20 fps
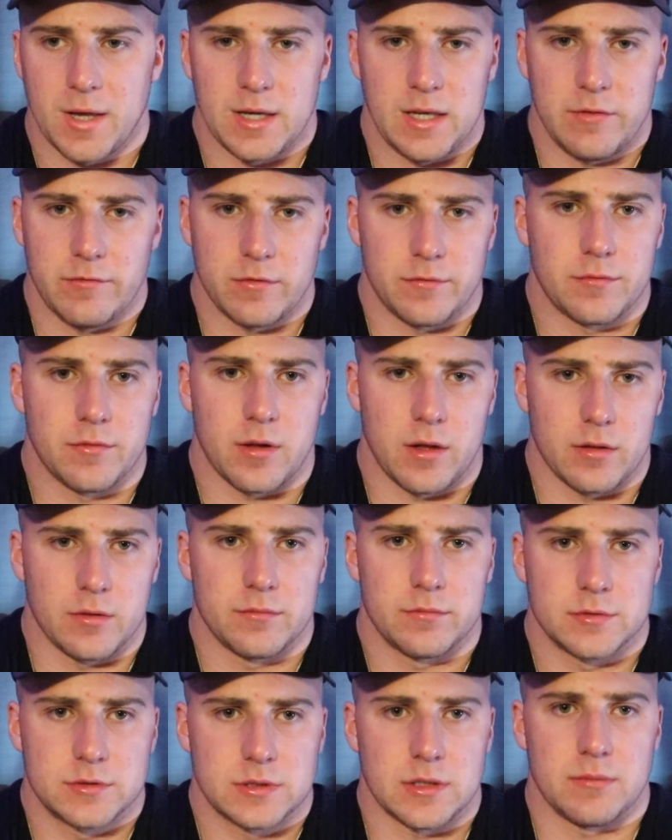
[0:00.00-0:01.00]
and even
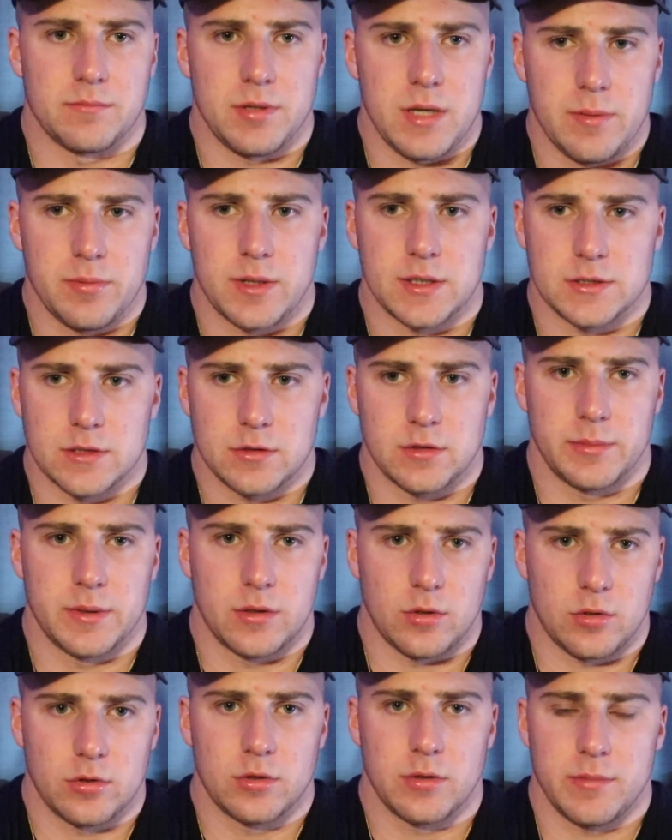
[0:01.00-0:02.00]
uh, some people that's a little
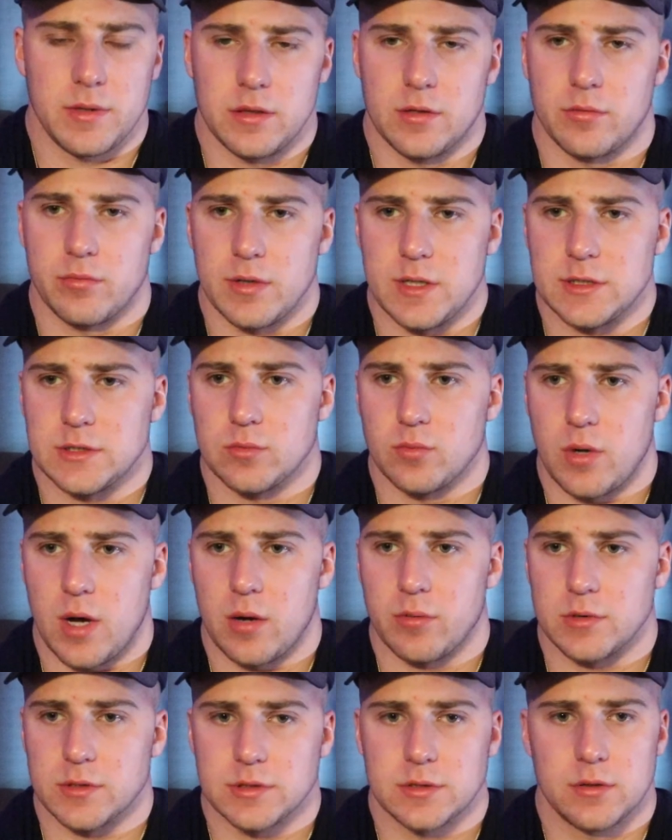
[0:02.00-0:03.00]
bit older than me, the reason
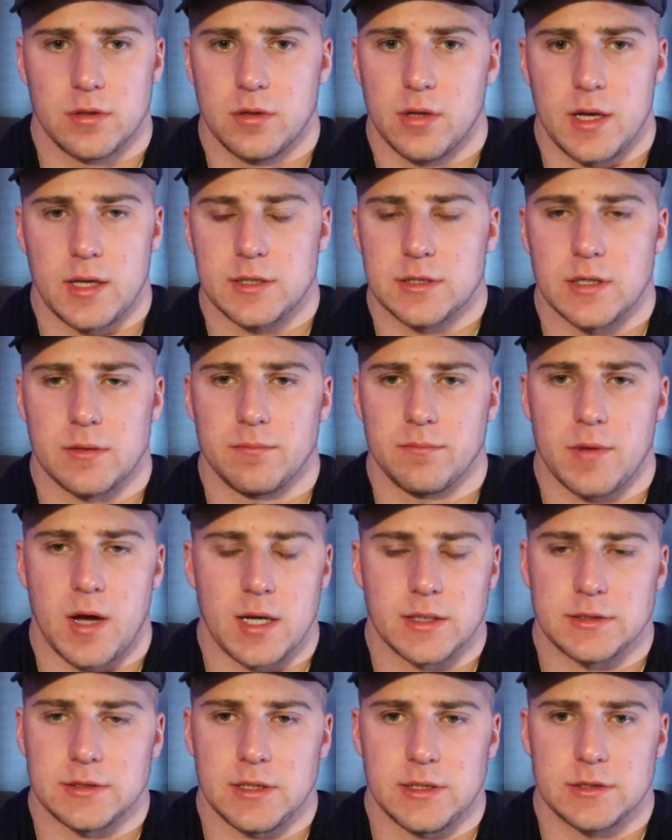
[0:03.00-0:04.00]
why we're like some,
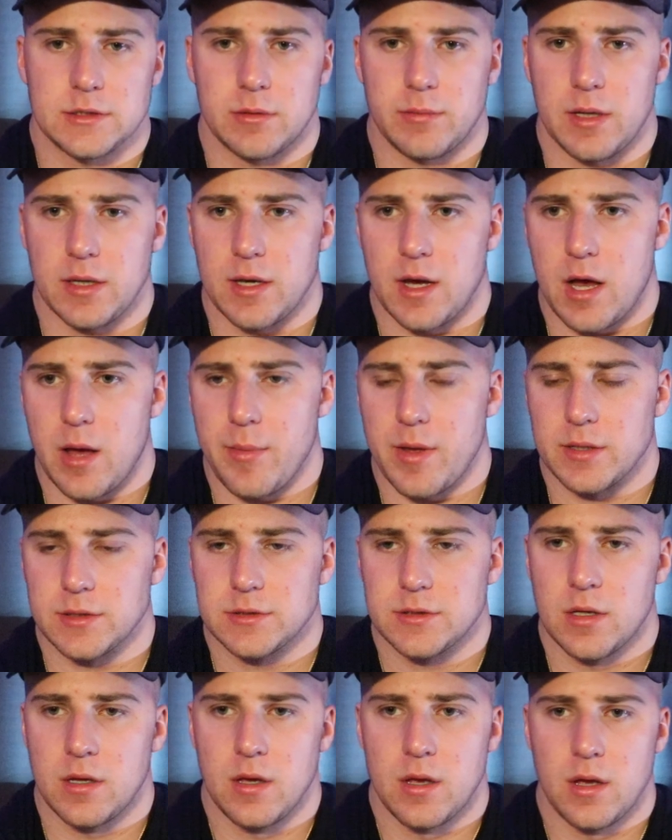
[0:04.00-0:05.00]
I see so many
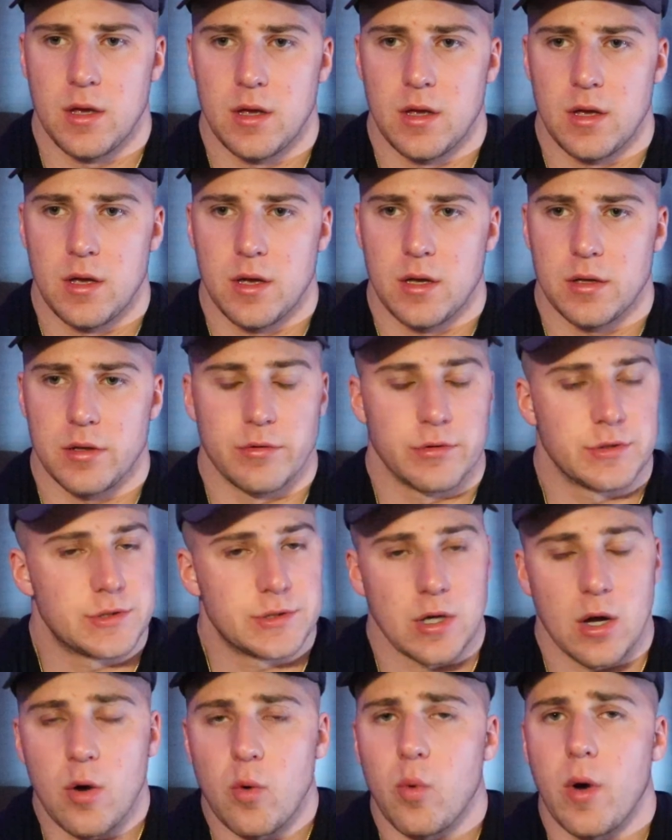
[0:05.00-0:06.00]
comments. You're
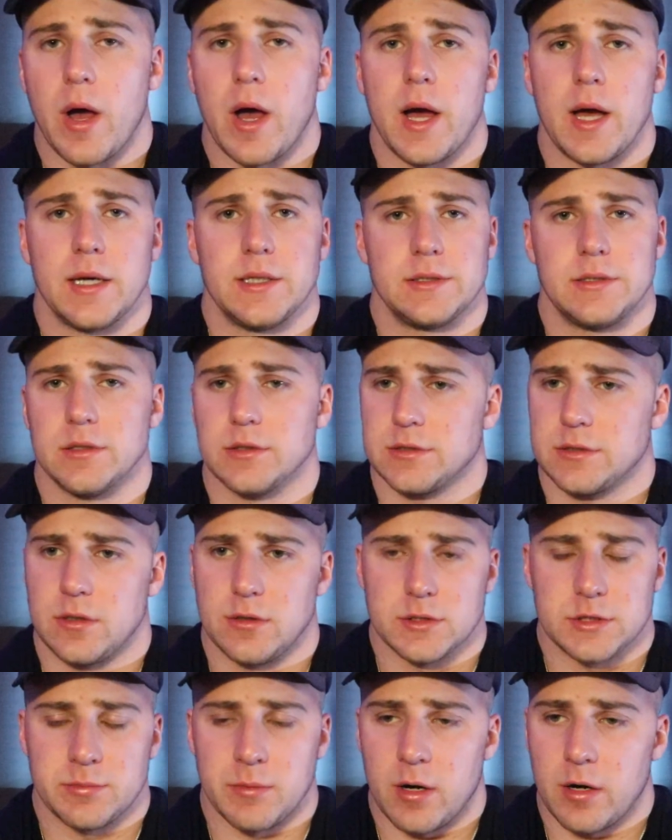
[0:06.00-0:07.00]
so wise. You're
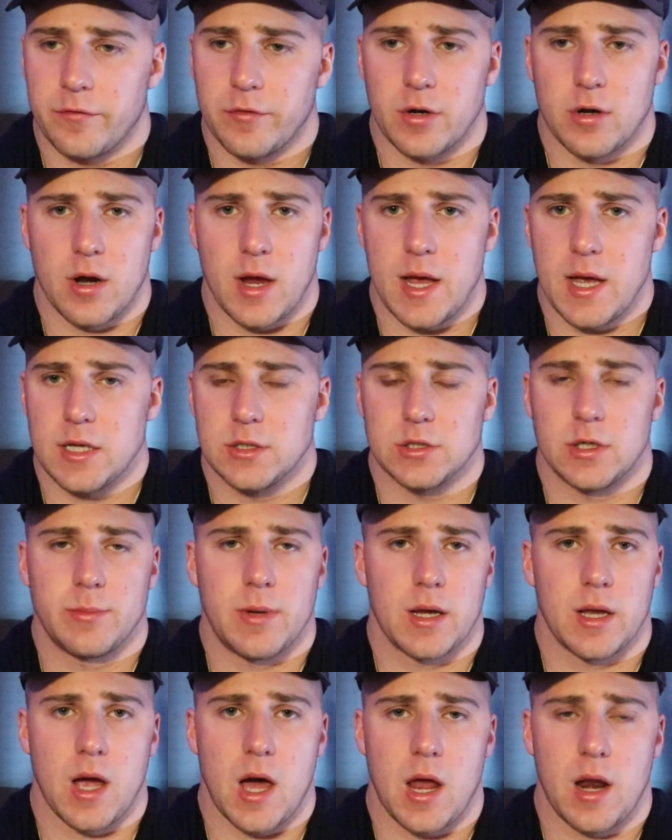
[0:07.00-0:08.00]
so smart for your age. Oh
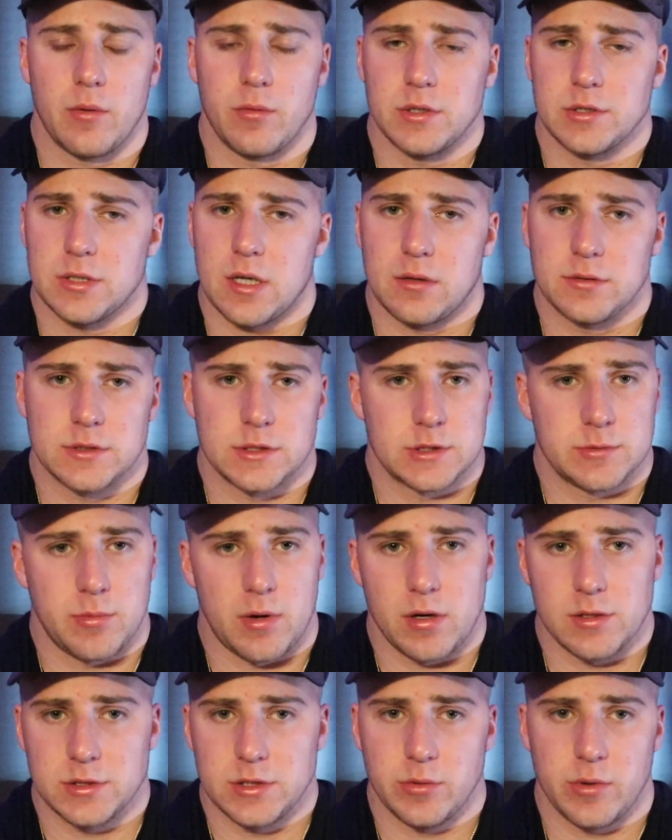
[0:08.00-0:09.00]
my God, I wish I was as
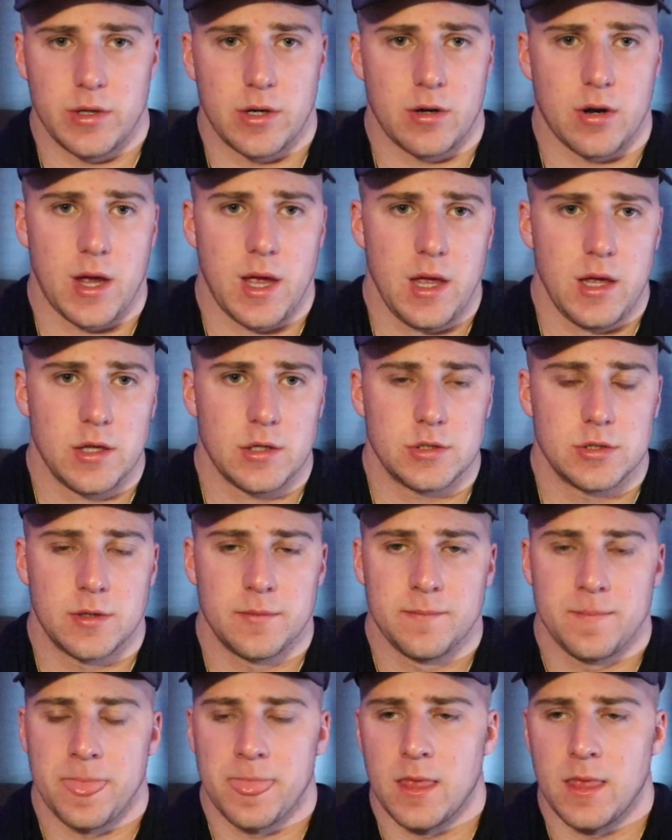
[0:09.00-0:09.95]
smart as you at your age.